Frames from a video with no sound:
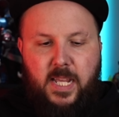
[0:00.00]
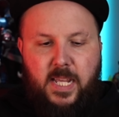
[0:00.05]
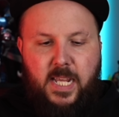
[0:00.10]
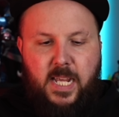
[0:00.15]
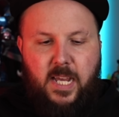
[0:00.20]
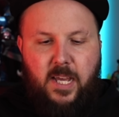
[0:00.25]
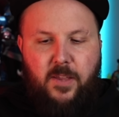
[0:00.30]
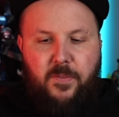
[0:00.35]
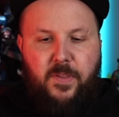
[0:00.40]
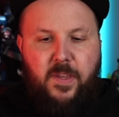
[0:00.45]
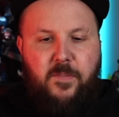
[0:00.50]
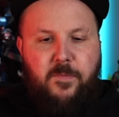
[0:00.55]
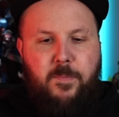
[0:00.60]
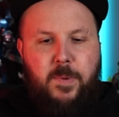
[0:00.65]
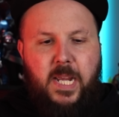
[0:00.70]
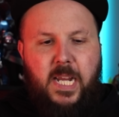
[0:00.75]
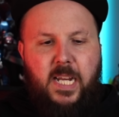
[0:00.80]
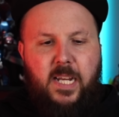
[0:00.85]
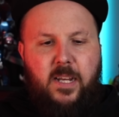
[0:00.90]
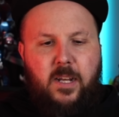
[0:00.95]
Yeah, they've
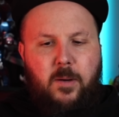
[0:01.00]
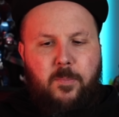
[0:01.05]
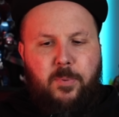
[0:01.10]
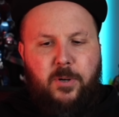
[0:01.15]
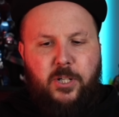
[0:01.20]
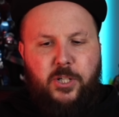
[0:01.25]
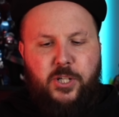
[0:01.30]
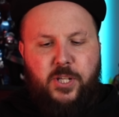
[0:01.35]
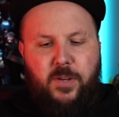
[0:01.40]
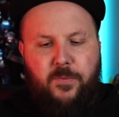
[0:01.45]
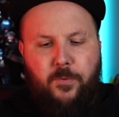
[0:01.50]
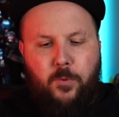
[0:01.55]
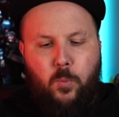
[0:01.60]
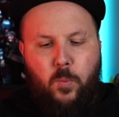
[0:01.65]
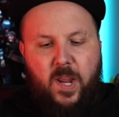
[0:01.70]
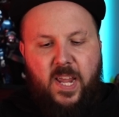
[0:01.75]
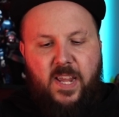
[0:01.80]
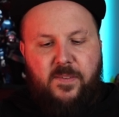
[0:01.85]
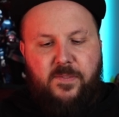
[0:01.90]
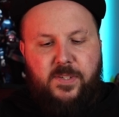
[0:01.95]
made a bunch of different
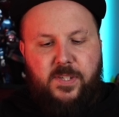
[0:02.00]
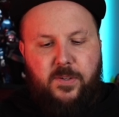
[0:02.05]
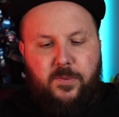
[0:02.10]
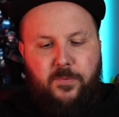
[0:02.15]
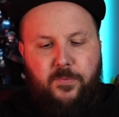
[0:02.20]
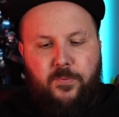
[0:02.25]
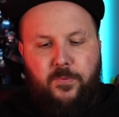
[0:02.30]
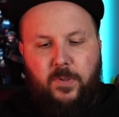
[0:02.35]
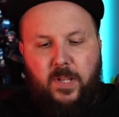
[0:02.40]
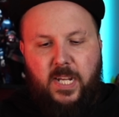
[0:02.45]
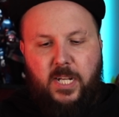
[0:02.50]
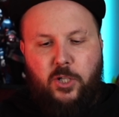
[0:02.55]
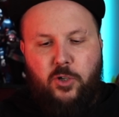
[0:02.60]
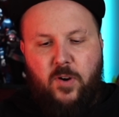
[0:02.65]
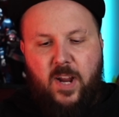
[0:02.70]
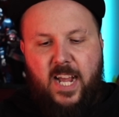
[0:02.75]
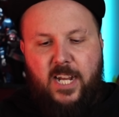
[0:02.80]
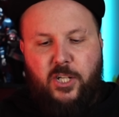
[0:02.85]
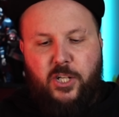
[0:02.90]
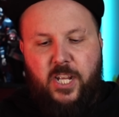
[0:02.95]
waves of, like,
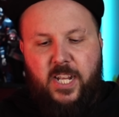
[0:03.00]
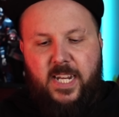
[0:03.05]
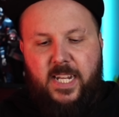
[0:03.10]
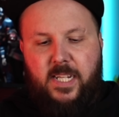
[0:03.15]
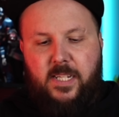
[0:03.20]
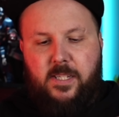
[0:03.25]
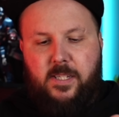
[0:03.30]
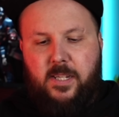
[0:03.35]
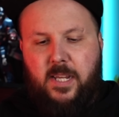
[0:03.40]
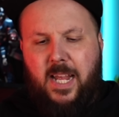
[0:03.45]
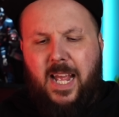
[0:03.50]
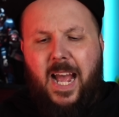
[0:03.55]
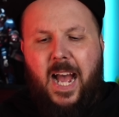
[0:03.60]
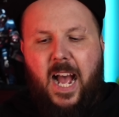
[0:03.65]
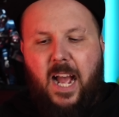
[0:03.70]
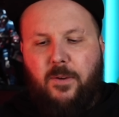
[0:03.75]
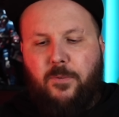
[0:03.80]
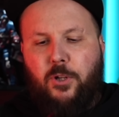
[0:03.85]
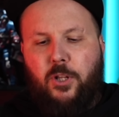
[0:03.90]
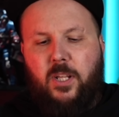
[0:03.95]
trash kitties.
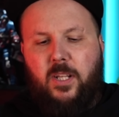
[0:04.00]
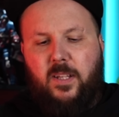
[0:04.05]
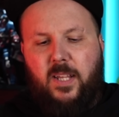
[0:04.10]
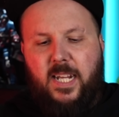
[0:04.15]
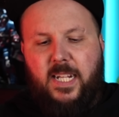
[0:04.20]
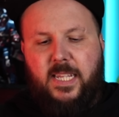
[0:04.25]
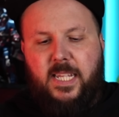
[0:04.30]
I really like